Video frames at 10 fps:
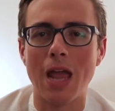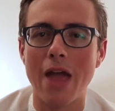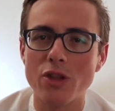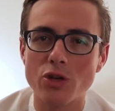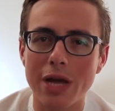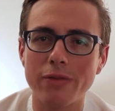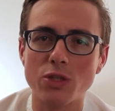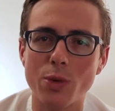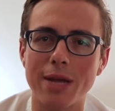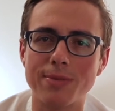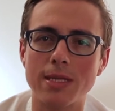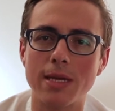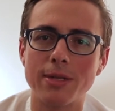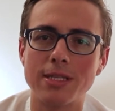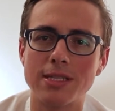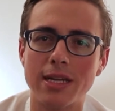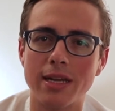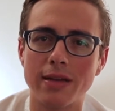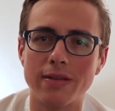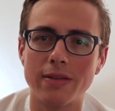And the travelers went up to them and
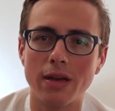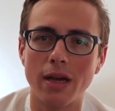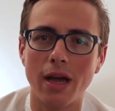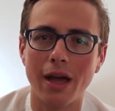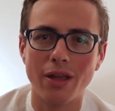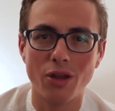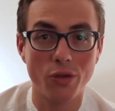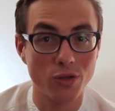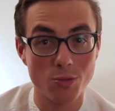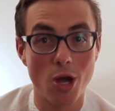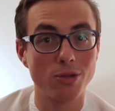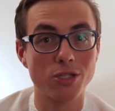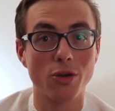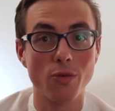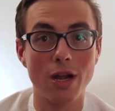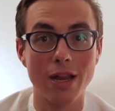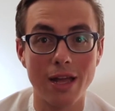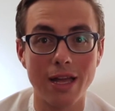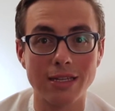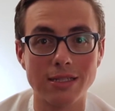said, you know, those marbles look really
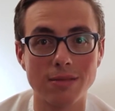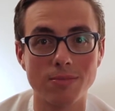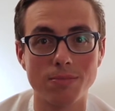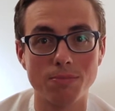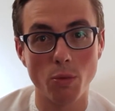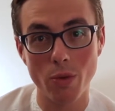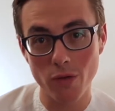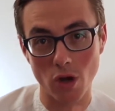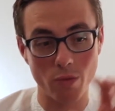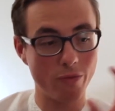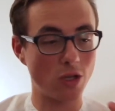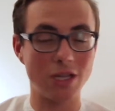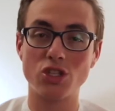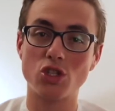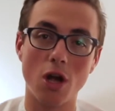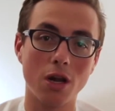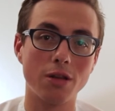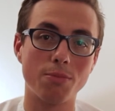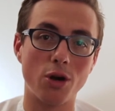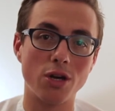nice, but we've got these
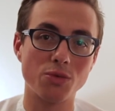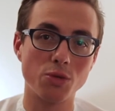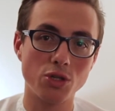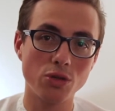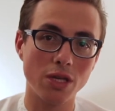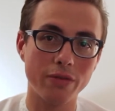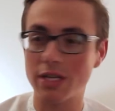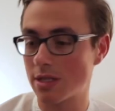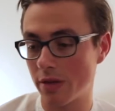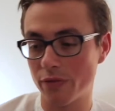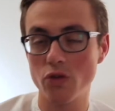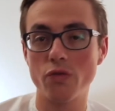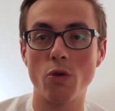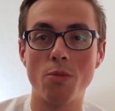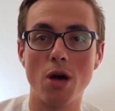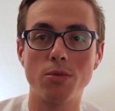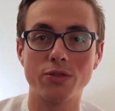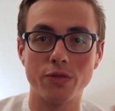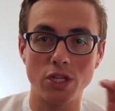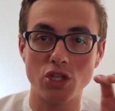chocolate bars. Would you give us a few of your
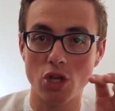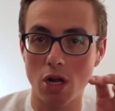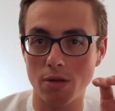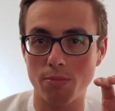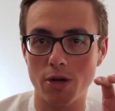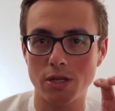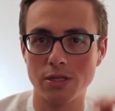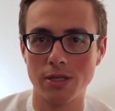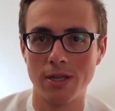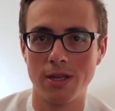marbles for these chocolate bars?